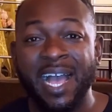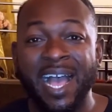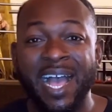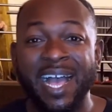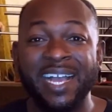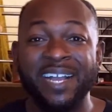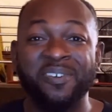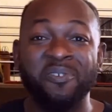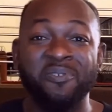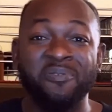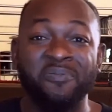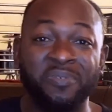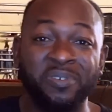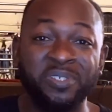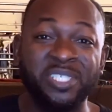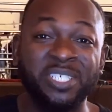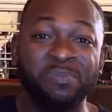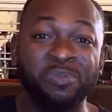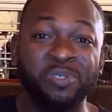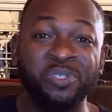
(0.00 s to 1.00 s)
and
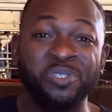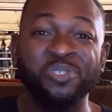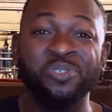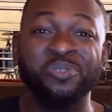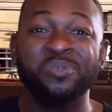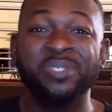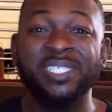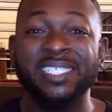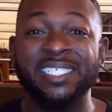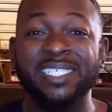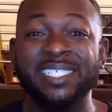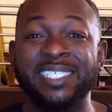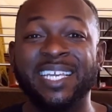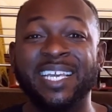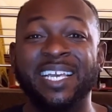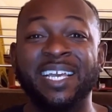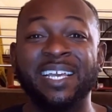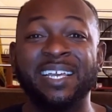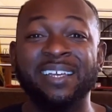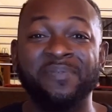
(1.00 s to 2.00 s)
comfortable during
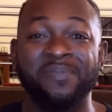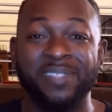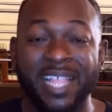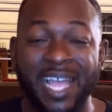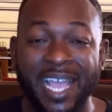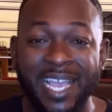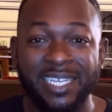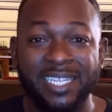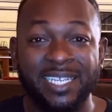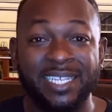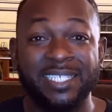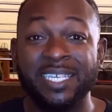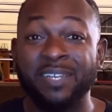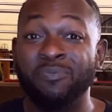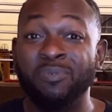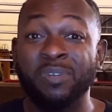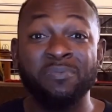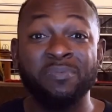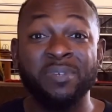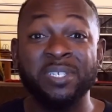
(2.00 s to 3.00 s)
the flight. It's a
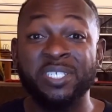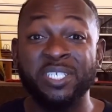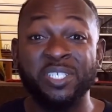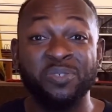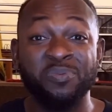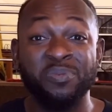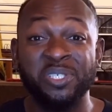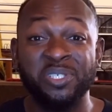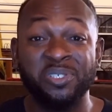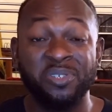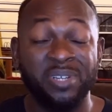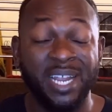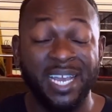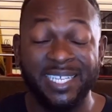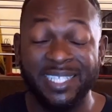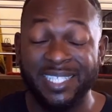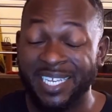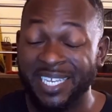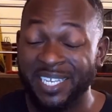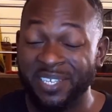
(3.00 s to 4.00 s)
win-win situation,
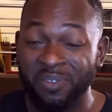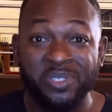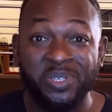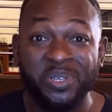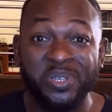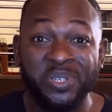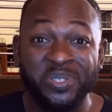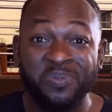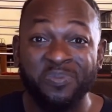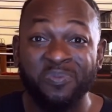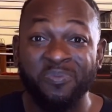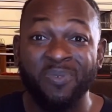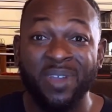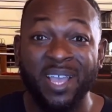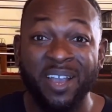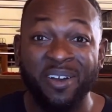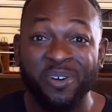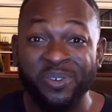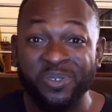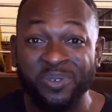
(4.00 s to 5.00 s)
I tell you. Just
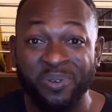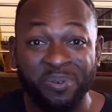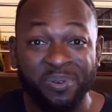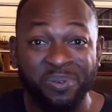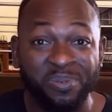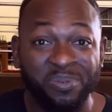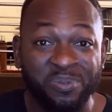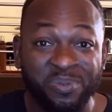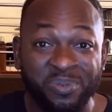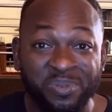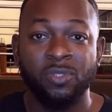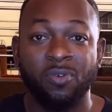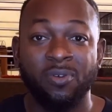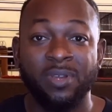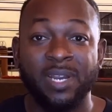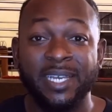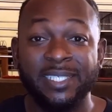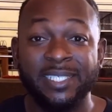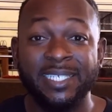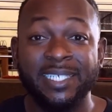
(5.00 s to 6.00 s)
wear all your clothes.
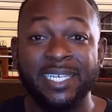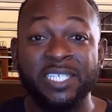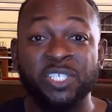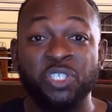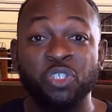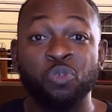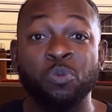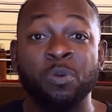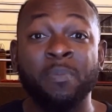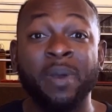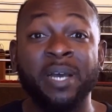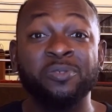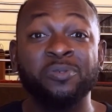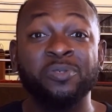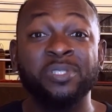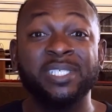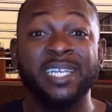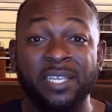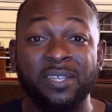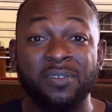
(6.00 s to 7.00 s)
But that again is to remember
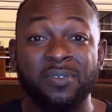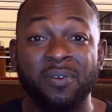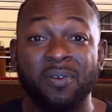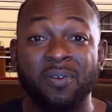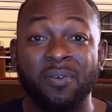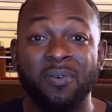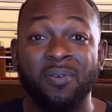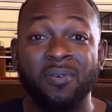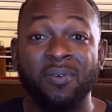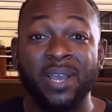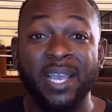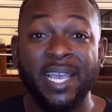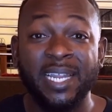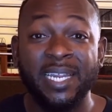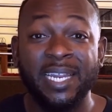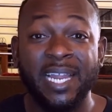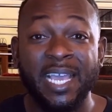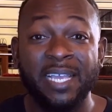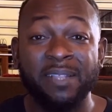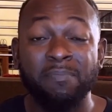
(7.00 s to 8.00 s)
to check your
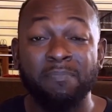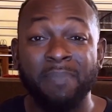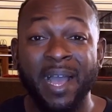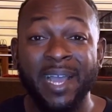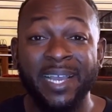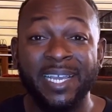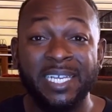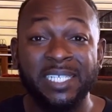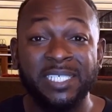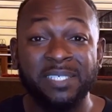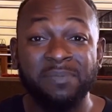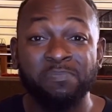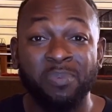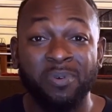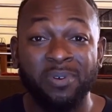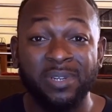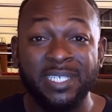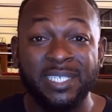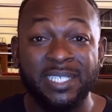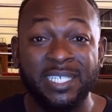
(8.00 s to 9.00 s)
airline baggage
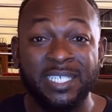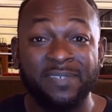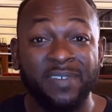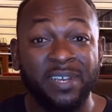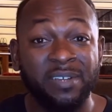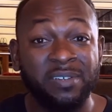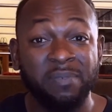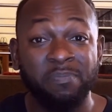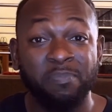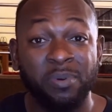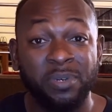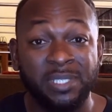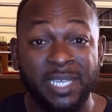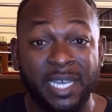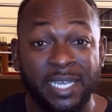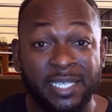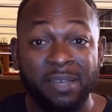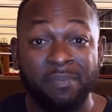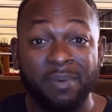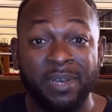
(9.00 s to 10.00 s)
policy. It's very
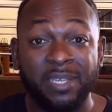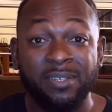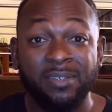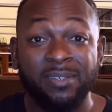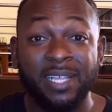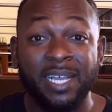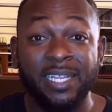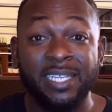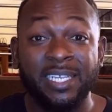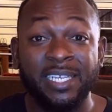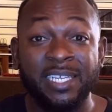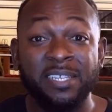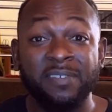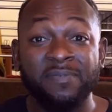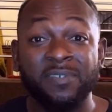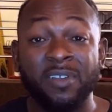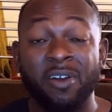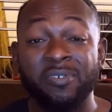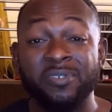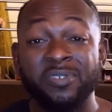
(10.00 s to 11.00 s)
important, particularly
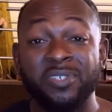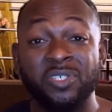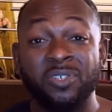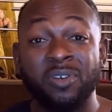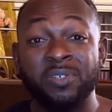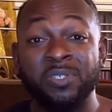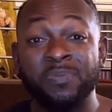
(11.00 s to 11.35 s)
if you're on some